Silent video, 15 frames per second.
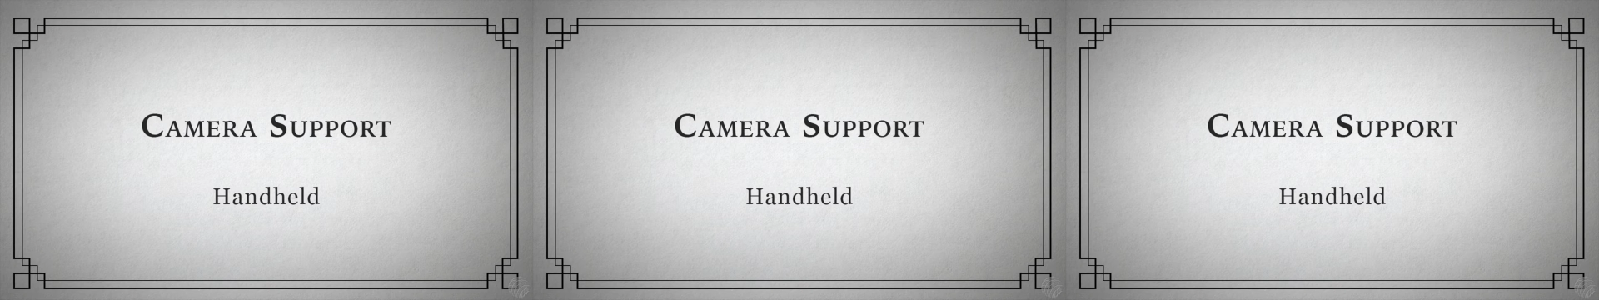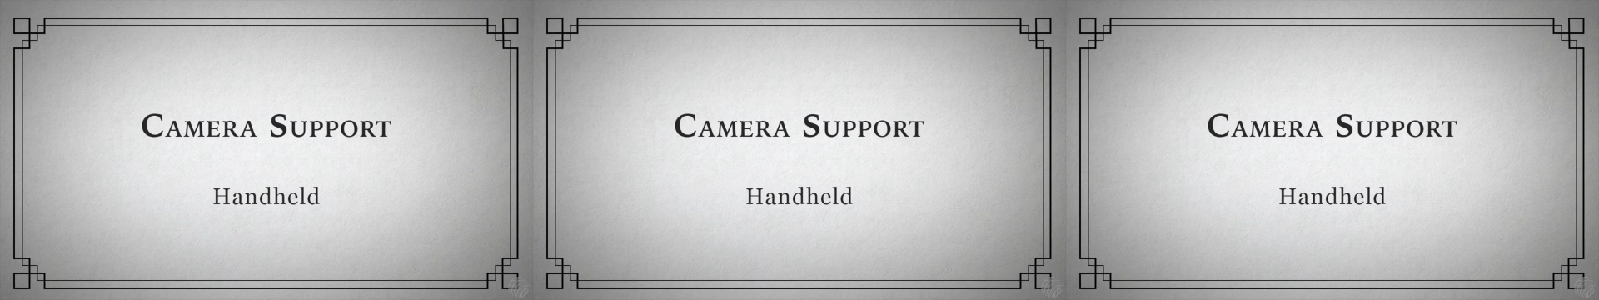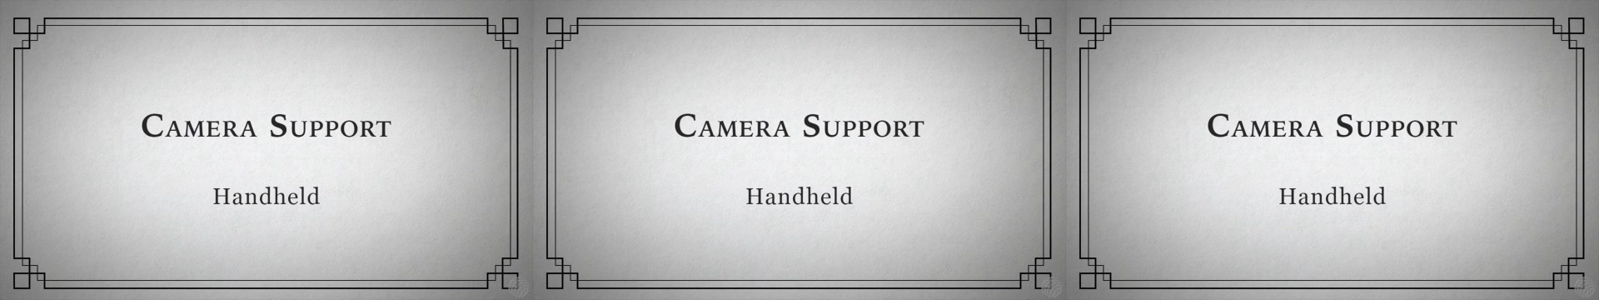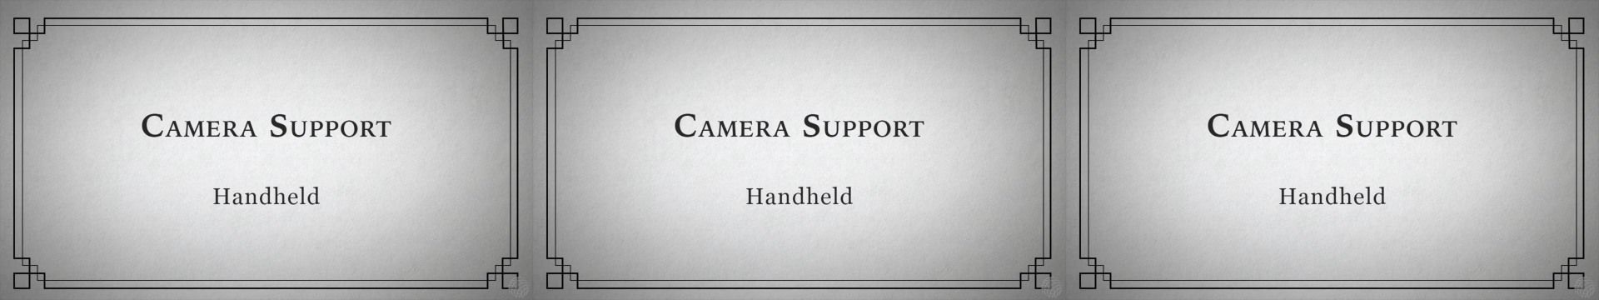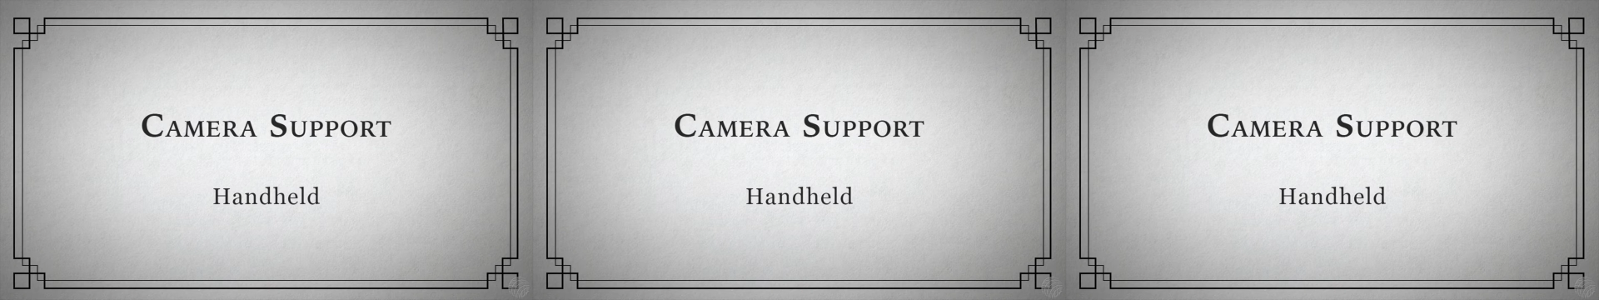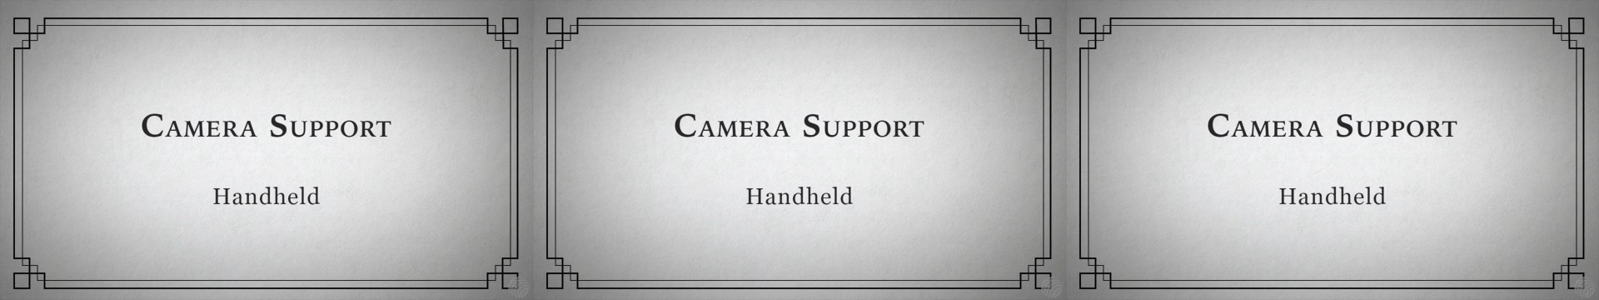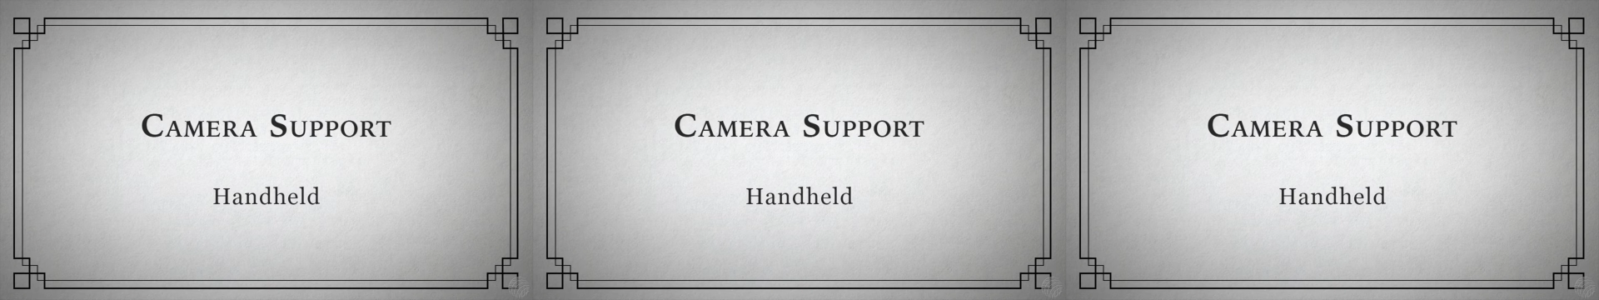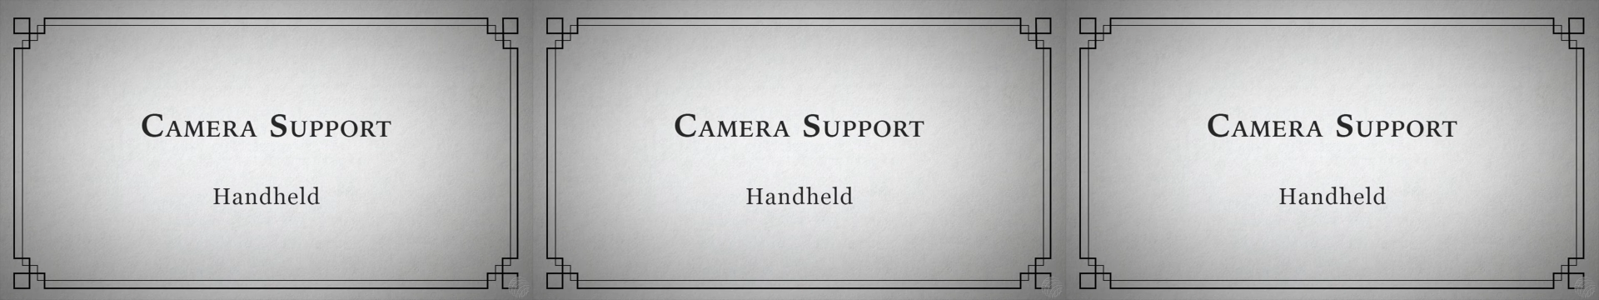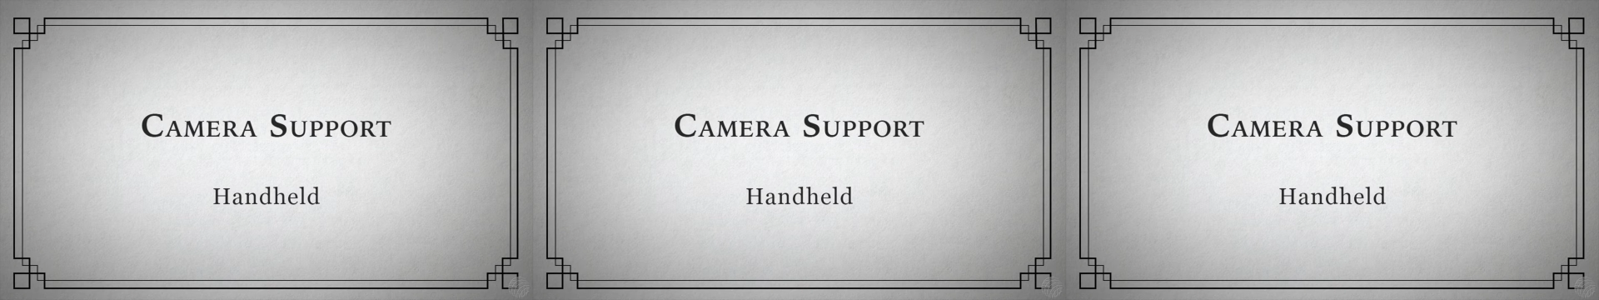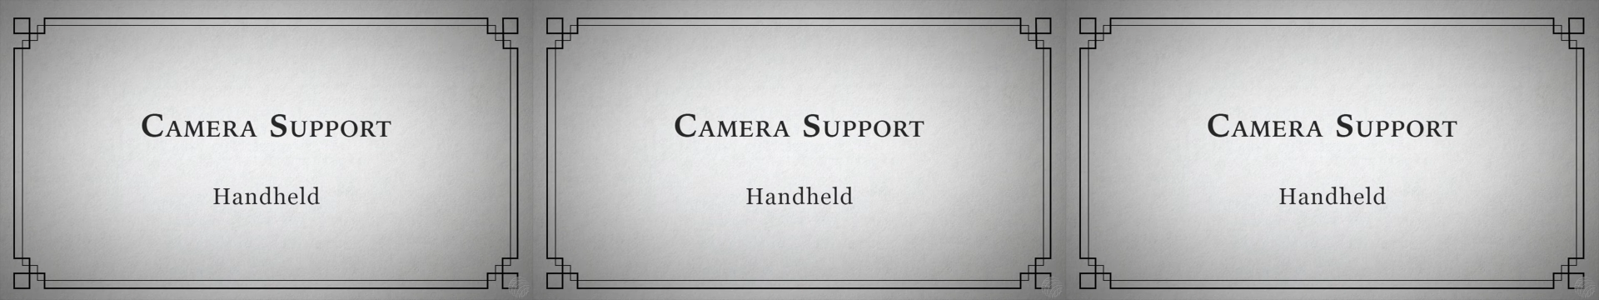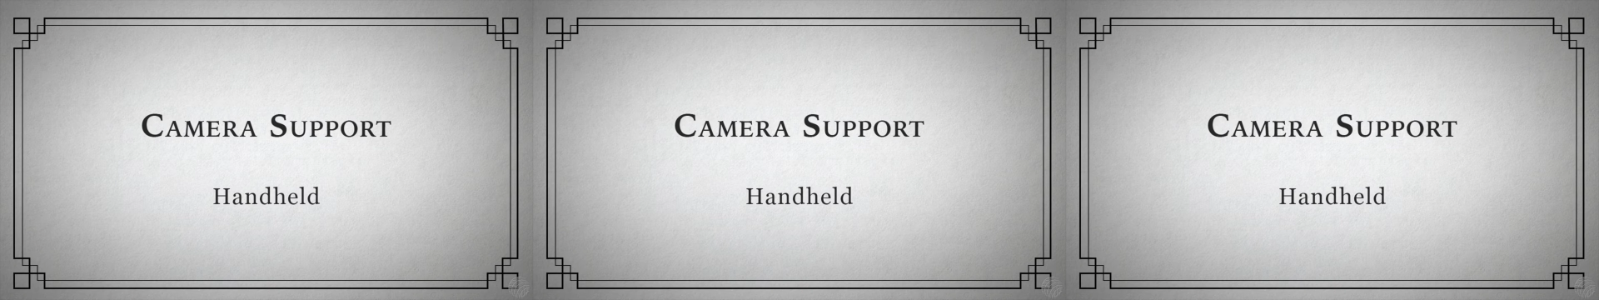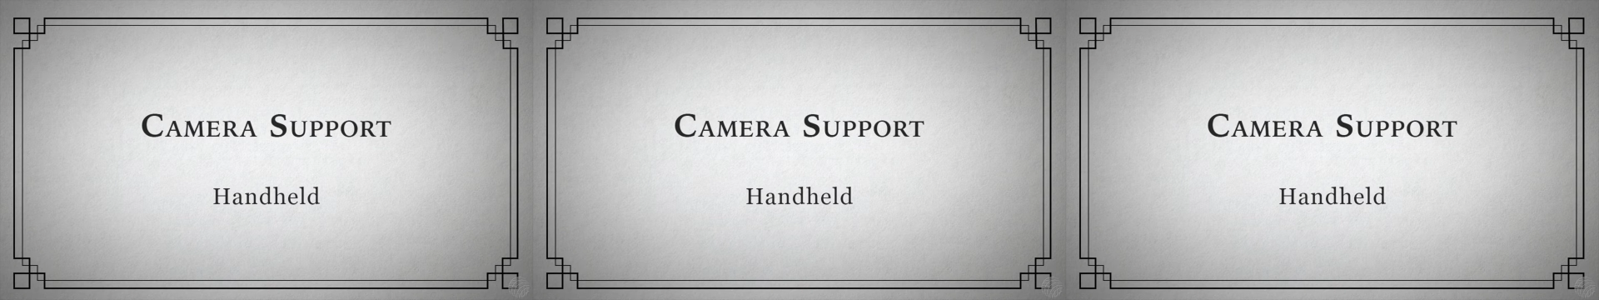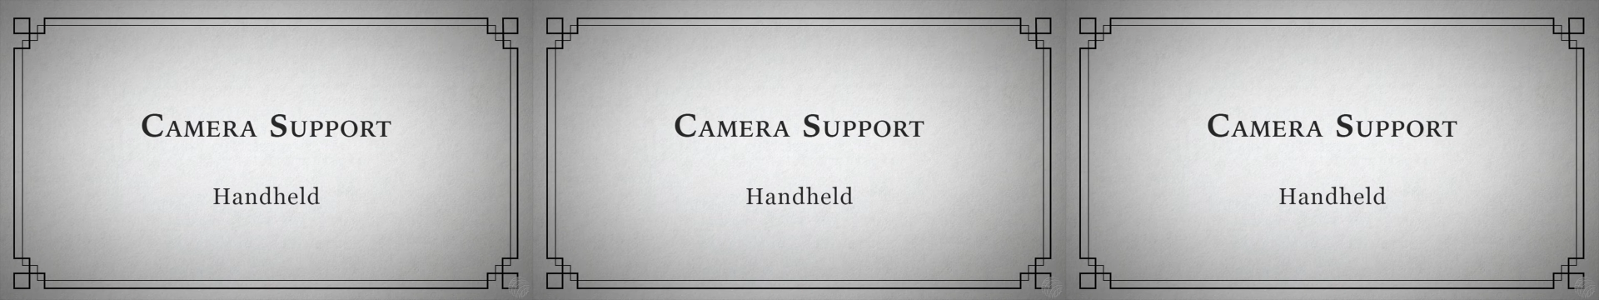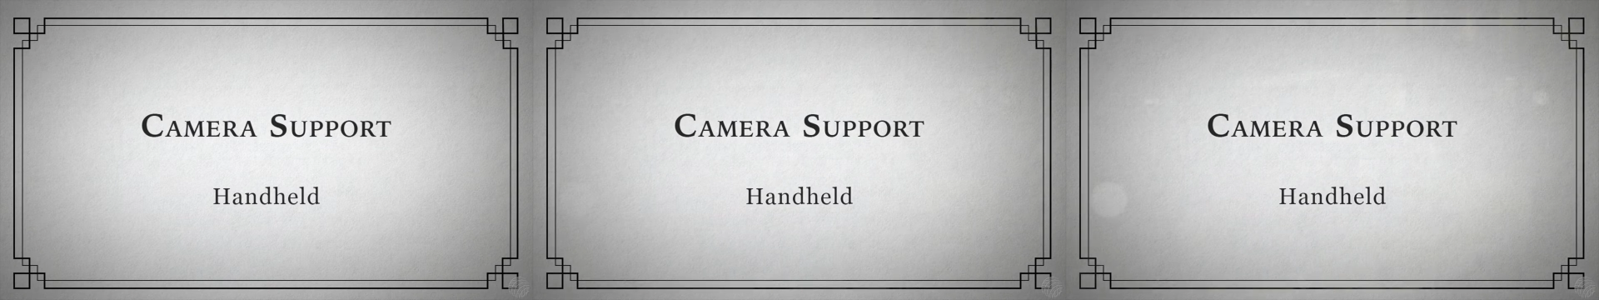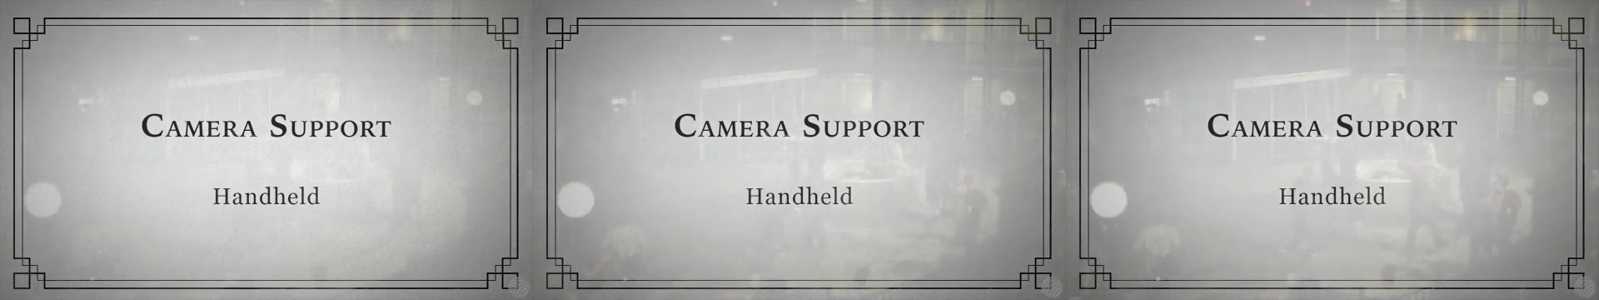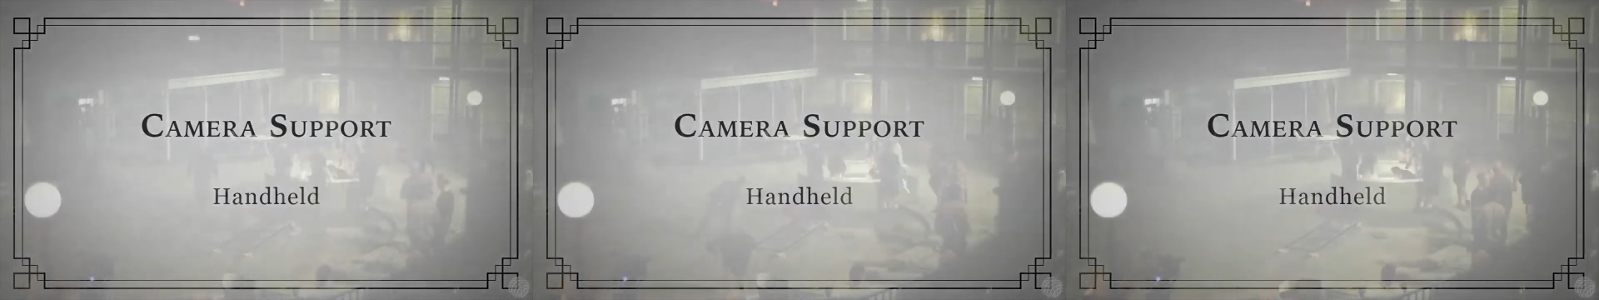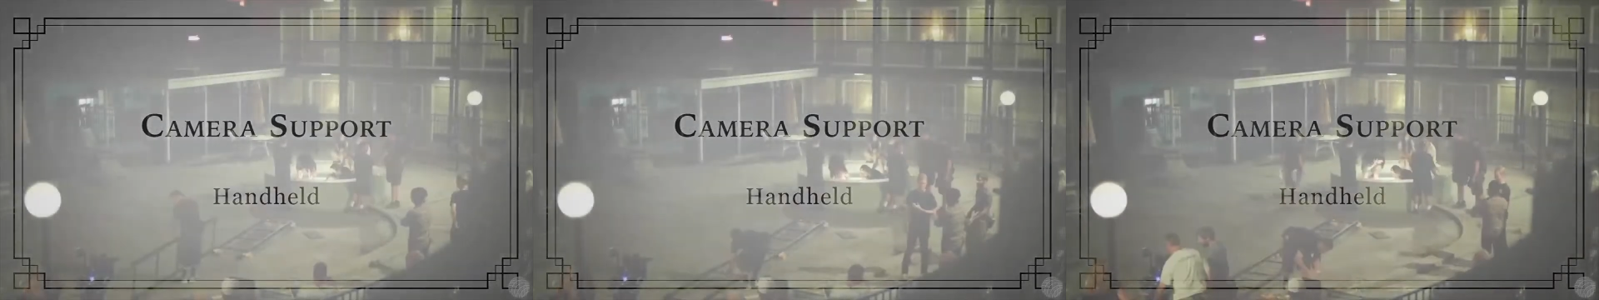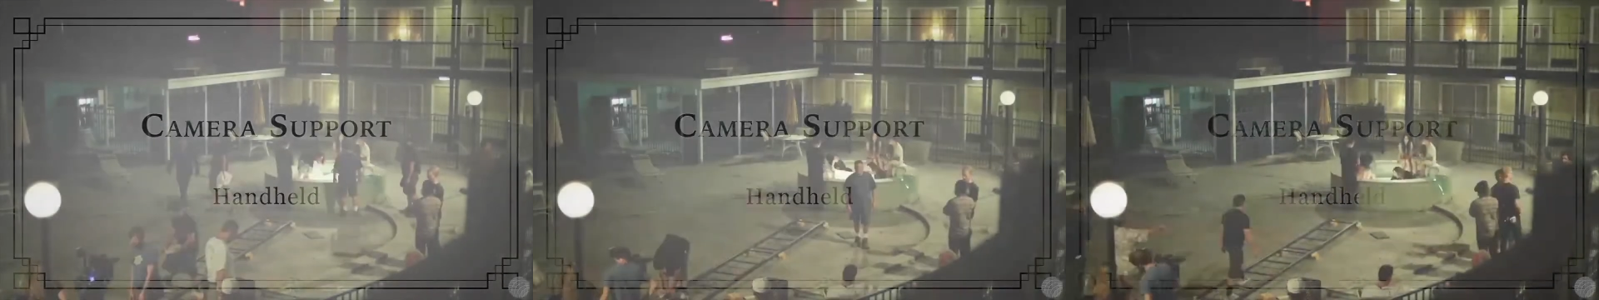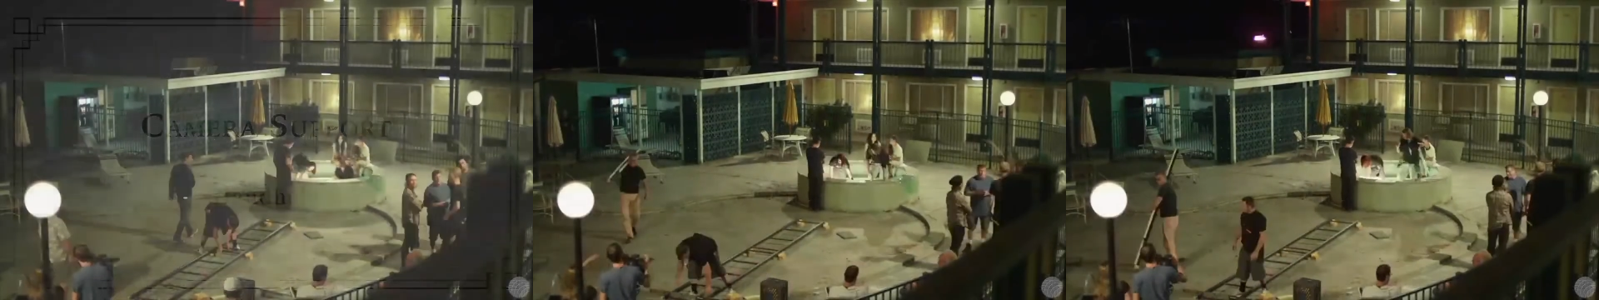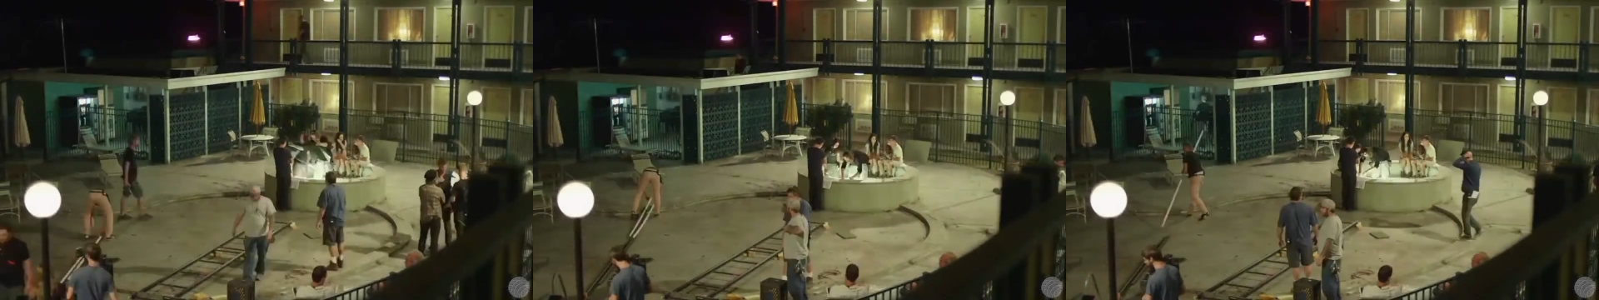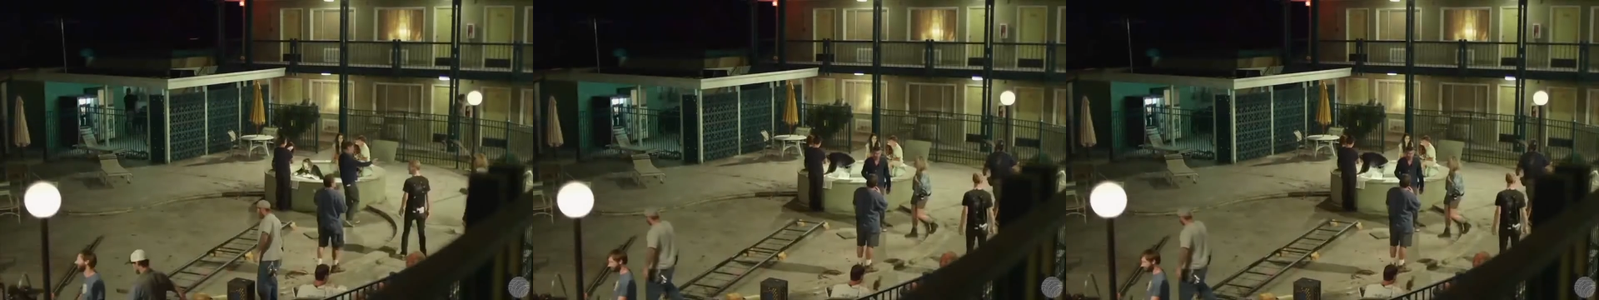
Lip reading: Nobody's mouth can be seen.